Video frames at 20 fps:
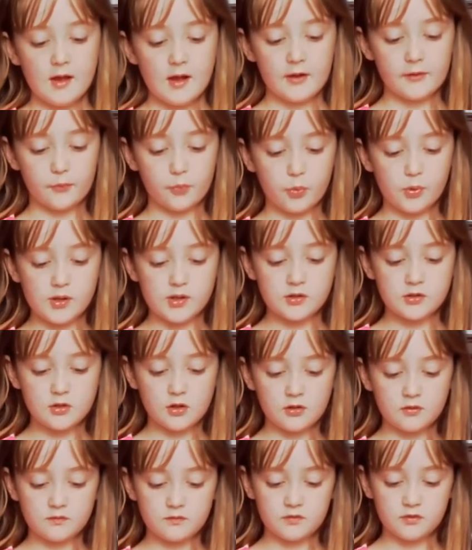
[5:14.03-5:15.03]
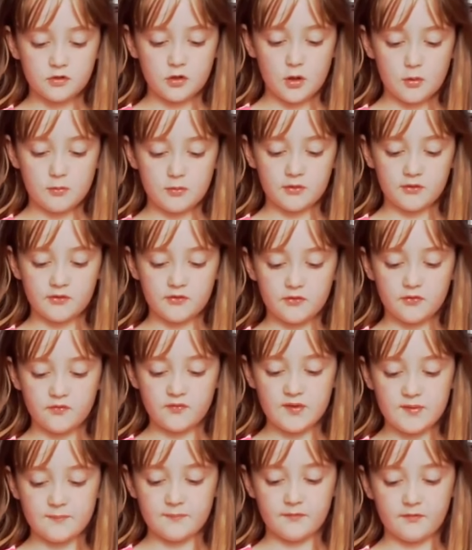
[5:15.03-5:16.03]
And we got to go on
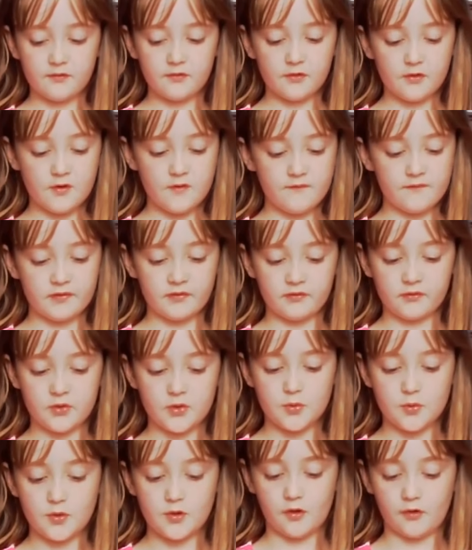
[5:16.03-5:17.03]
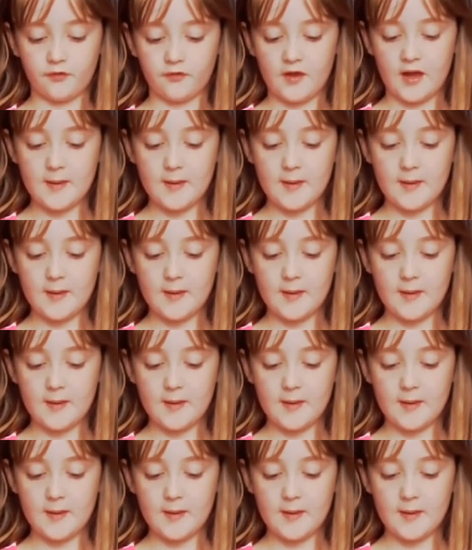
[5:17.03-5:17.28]
trips to other schools